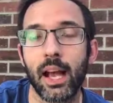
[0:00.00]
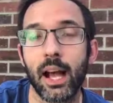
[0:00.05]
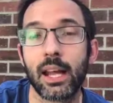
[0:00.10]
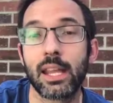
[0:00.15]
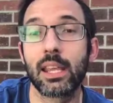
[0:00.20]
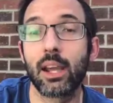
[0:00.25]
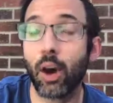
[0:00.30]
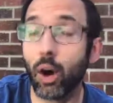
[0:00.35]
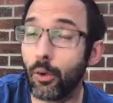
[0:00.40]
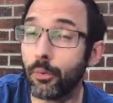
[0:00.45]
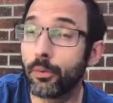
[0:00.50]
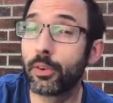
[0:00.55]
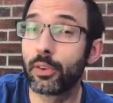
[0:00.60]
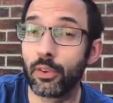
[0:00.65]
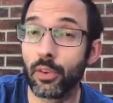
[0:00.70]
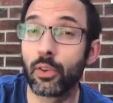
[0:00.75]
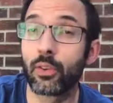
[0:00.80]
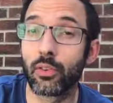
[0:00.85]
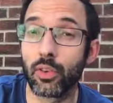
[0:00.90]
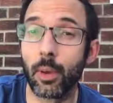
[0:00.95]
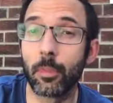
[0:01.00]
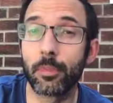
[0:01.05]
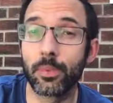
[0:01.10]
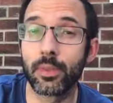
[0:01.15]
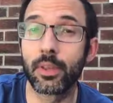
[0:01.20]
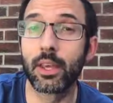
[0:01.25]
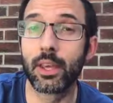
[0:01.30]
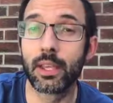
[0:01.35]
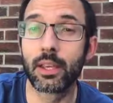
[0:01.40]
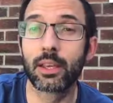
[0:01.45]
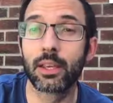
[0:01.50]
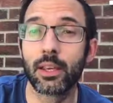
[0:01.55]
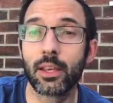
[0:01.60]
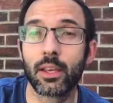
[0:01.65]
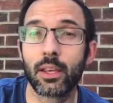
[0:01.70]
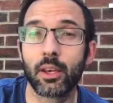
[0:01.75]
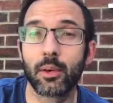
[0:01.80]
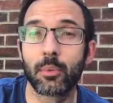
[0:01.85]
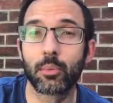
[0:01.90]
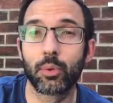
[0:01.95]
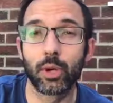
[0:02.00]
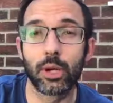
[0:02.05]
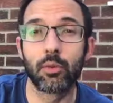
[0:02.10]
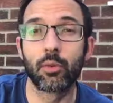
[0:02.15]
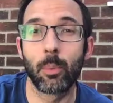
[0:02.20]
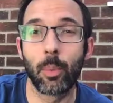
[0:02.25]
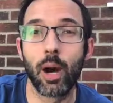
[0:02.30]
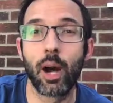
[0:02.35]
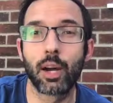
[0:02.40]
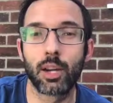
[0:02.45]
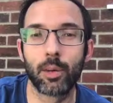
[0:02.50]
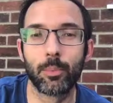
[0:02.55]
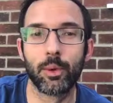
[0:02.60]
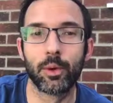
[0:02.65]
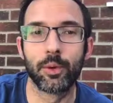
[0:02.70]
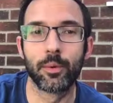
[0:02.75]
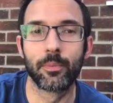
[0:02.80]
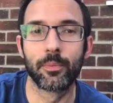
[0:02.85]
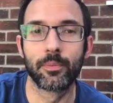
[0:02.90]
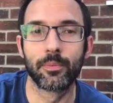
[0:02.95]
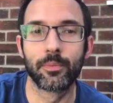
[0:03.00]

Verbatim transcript: and he offers her something pretty remarkable.